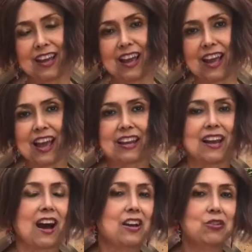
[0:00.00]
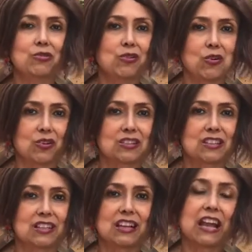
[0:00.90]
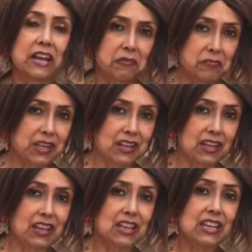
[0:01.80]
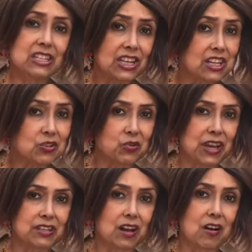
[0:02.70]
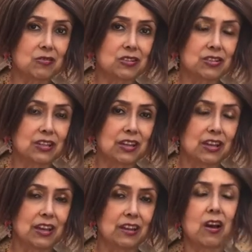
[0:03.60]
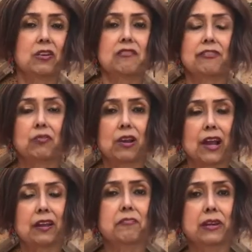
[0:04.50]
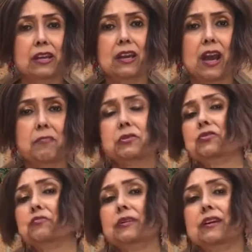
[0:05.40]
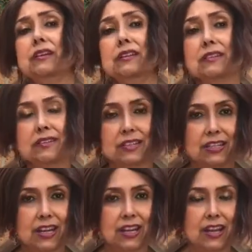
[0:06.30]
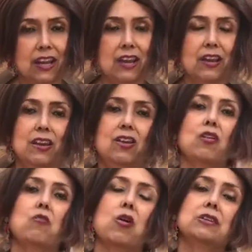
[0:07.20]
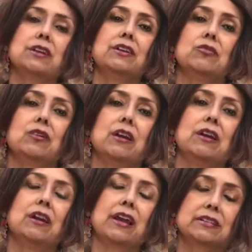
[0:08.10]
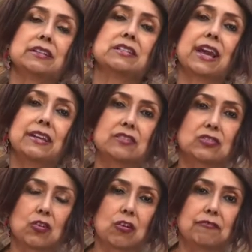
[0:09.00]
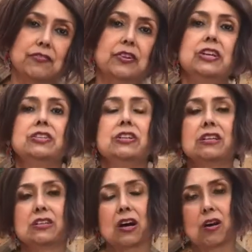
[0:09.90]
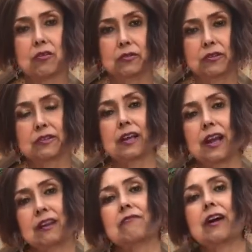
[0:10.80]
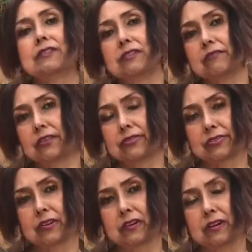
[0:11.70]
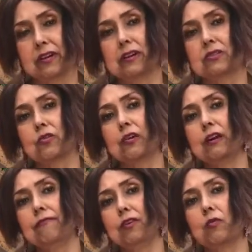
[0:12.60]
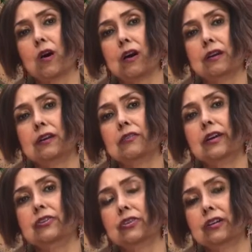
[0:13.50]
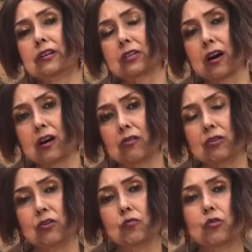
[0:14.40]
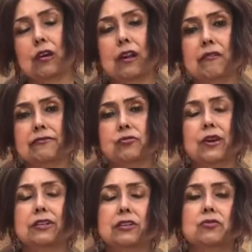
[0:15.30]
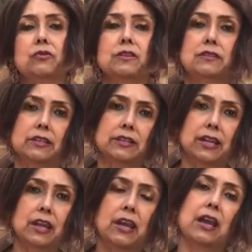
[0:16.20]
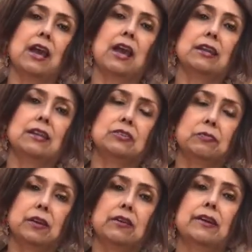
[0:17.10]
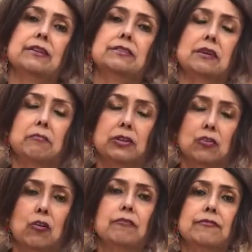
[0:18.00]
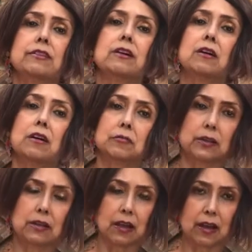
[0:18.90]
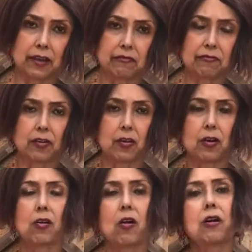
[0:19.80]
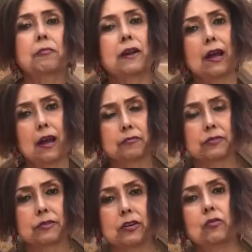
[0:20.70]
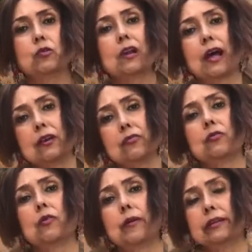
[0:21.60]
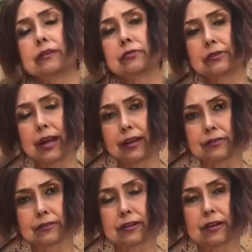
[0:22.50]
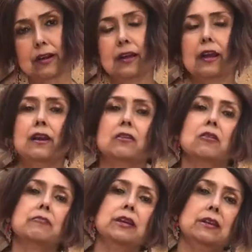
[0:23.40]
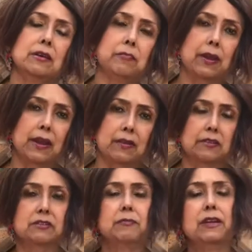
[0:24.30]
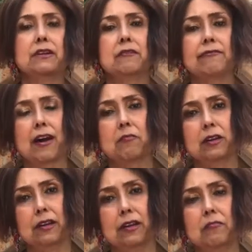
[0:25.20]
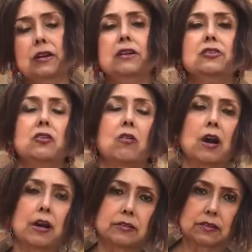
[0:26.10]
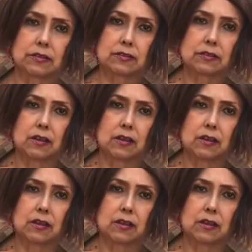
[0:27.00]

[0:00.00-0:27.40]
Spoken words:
And are you not, like me, itching to get out? Now, if you, like me, happen to be in the city, you're wanting to get a taste of regional towns and vice versa. So if you are in a regional town, you would love to get into the city and experience a bit of the urban life. Or perhaps you would like to go interstate, you know, meet the parents, meet the family, meet your cousins,